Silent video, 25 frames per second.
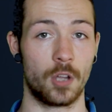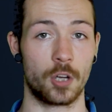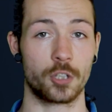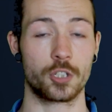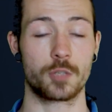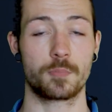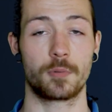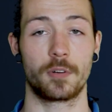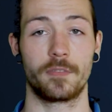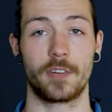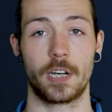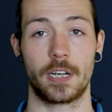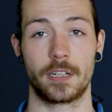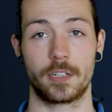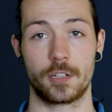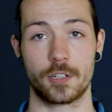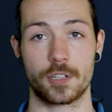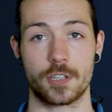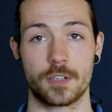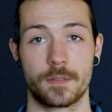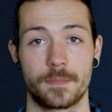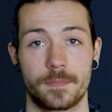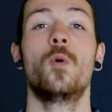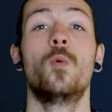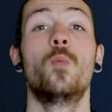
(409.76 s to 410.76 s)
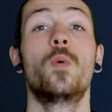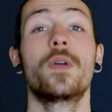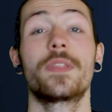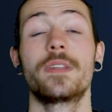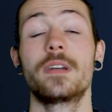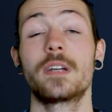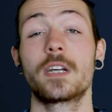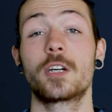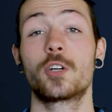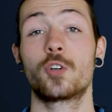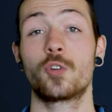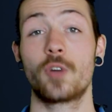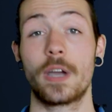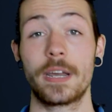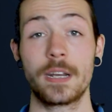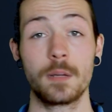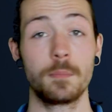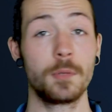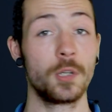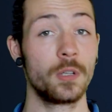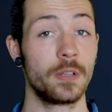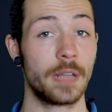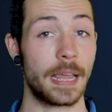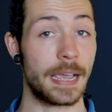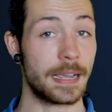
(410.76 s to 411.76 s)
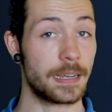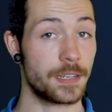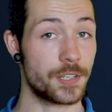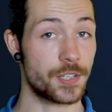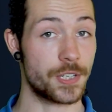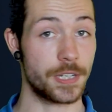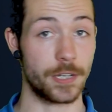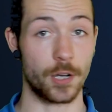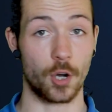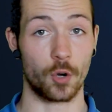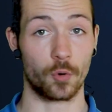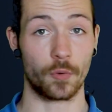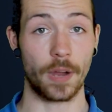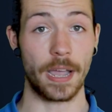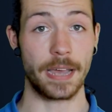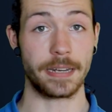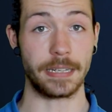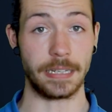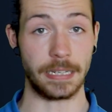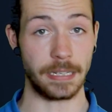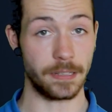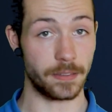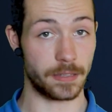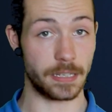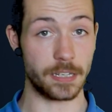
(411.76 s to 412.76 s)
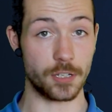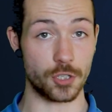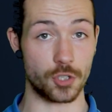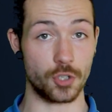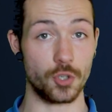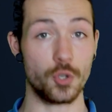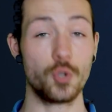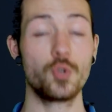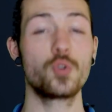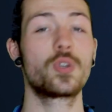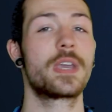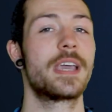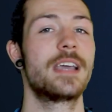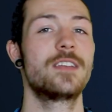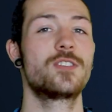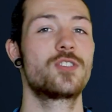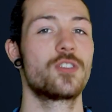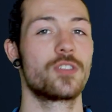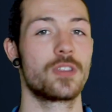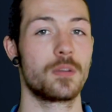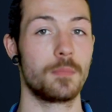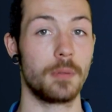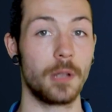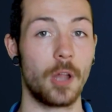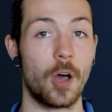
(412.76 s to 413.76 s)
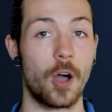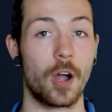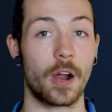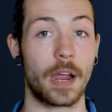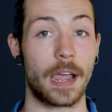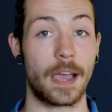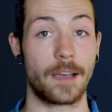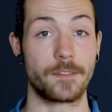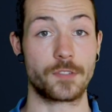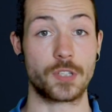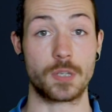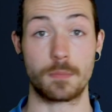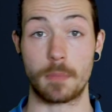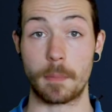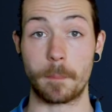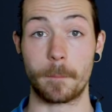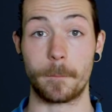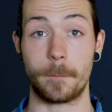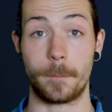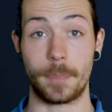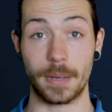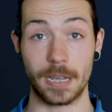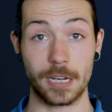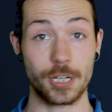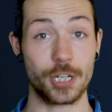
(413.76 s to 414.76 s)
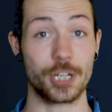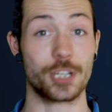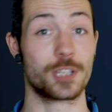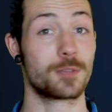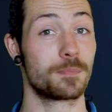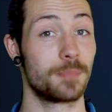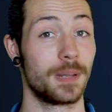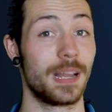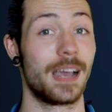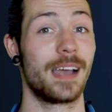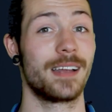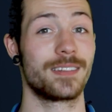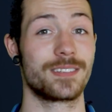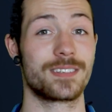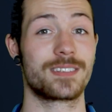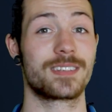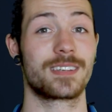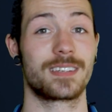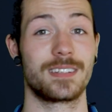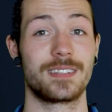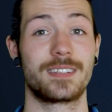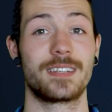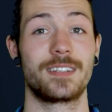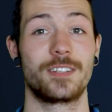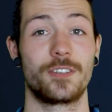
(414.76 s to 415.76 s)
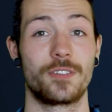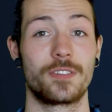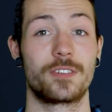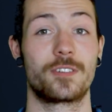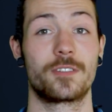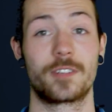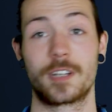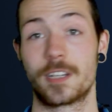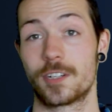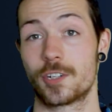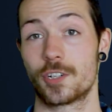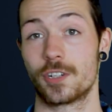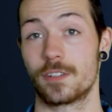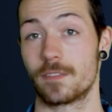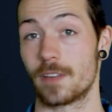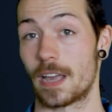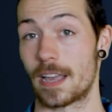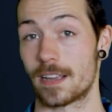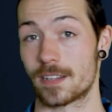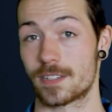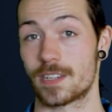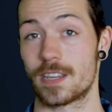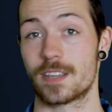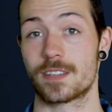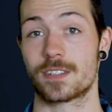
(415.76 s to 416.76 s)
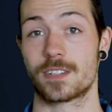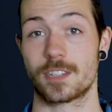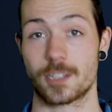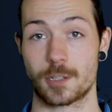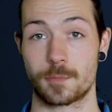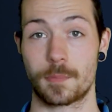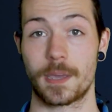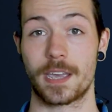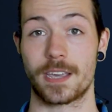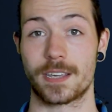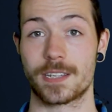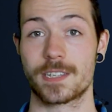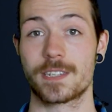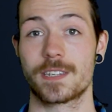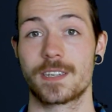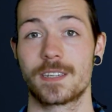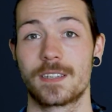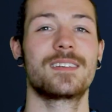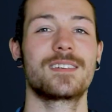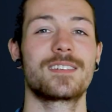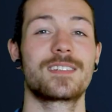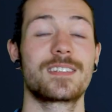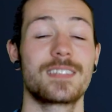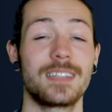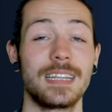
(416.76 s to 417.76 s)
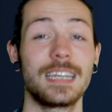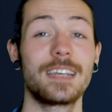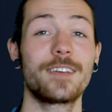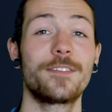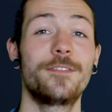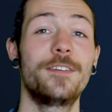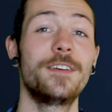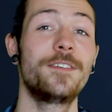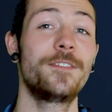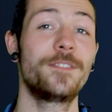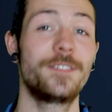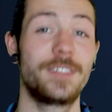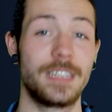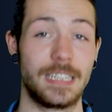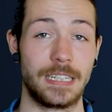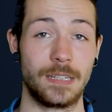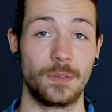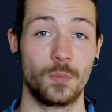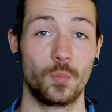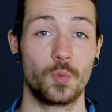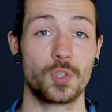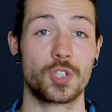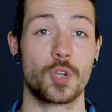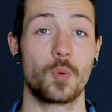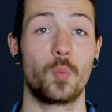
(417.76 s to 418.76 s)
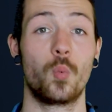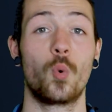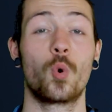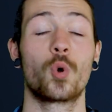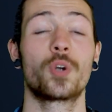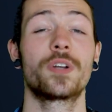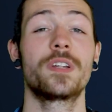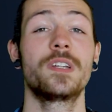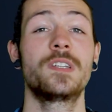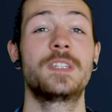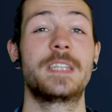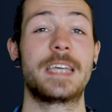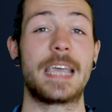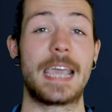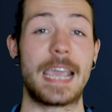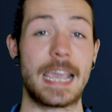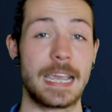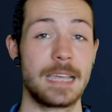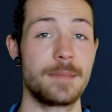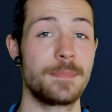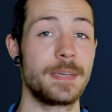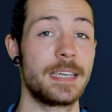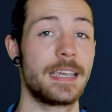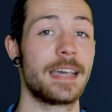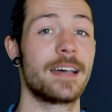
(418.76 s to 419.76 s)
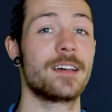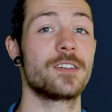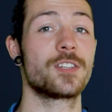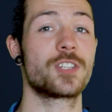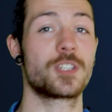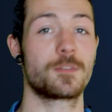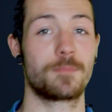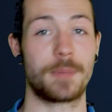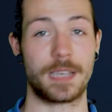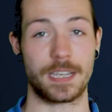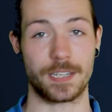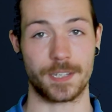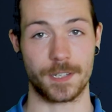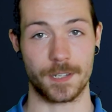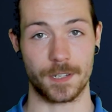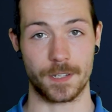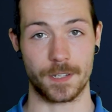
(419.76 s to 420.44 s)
launch providers. With an incredible legacy already, these new kids on the block have some ambitious plans to continue the tradition of access to space. Slick 15 was awarded to ABL Space